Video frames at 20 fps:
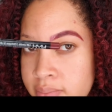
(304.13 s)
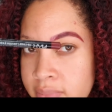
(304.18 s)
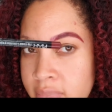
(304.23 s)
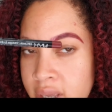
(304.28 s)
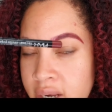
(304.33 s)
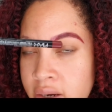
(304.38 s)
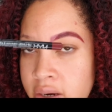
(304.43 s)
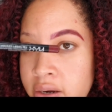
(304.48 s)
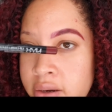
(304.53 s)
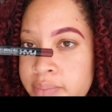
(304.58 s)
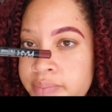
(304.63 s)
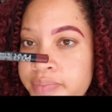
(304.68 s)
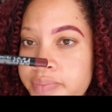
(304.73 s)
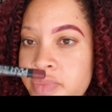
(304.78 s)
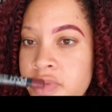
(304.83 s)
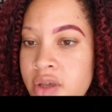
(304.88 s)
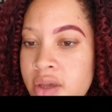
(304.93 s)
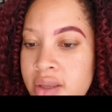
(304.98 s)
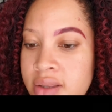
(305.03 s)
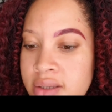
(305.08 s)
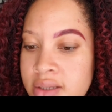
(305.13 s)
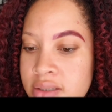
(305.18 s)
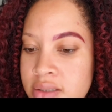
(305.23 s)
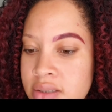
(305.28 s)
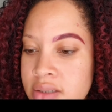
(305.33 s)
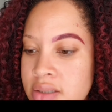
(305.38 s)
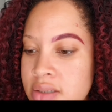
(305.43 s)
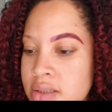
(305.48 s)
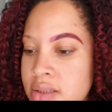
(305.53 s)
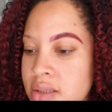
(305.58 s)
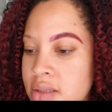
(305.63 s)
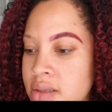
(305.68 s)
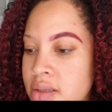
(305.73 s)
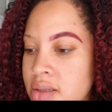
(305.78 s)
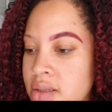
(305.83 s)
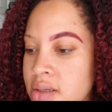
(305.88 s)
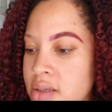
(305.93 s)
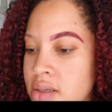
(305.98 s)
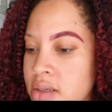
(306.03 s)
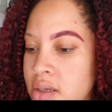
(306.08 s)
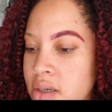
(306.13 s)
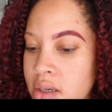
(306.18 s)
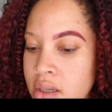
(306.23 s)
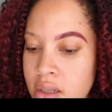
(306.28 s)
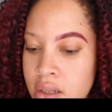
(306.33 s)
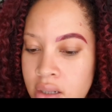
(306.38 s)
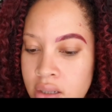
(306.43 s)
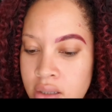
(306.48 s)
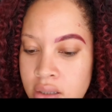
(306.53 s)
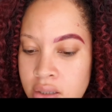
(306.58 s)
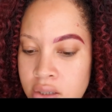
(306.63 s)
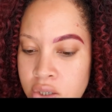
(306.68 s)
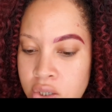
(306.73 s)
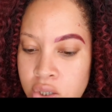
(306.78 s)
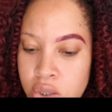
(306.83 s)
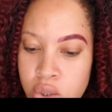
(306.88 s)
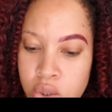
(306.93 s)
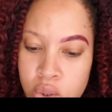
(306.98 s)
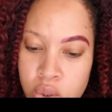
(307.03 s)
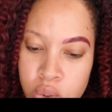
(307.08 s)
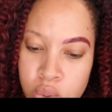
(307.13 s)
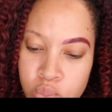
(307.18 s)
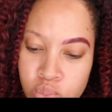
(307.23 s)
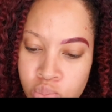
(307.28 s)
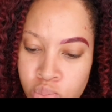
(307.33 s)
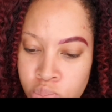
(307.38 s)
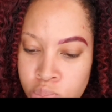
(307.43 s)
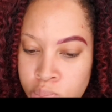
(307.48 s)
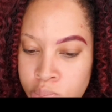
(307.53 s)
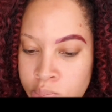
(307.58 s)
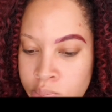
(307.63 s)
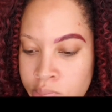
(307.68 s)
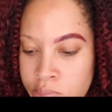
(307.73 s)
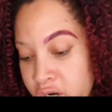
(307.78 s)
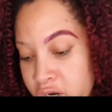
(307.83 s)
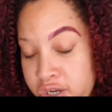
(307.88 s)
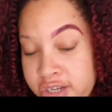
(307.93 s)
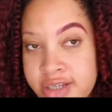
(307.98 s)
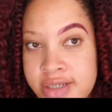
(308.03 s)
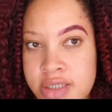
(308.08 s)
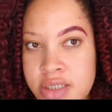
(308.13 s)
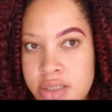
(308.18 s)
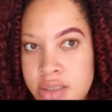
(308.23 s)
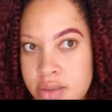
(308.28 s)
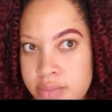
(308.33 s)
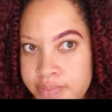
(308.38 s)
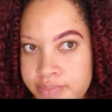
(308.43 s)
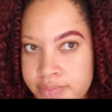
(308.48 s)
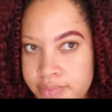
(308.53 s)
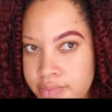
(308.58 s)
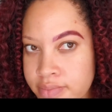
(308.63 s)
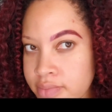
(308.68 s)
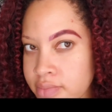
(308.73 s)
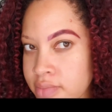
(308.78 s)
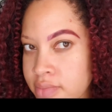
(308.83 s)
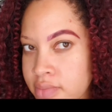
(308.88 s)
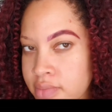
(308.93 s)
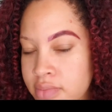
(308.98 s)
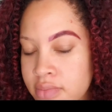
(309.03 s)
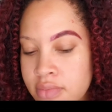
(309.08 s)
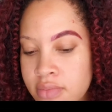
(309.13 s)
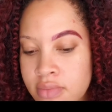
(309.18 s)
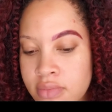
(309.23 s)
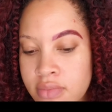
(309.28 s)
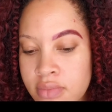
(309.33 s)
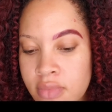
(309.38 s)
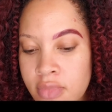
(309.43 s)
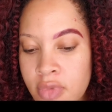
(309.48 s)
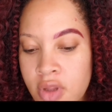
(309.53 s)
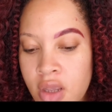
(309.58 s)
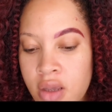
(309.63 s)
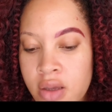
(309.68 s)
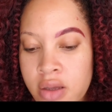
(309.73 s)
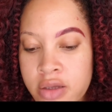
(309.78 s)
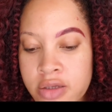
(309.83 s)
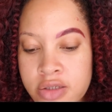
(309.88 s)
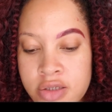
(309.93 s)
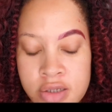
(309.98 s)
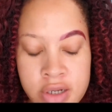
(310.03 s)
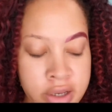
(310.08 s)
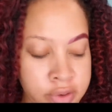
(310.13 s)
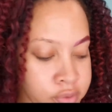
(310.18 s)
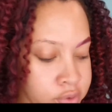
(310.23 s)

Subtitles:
better. And this is in the color Burgundy. So now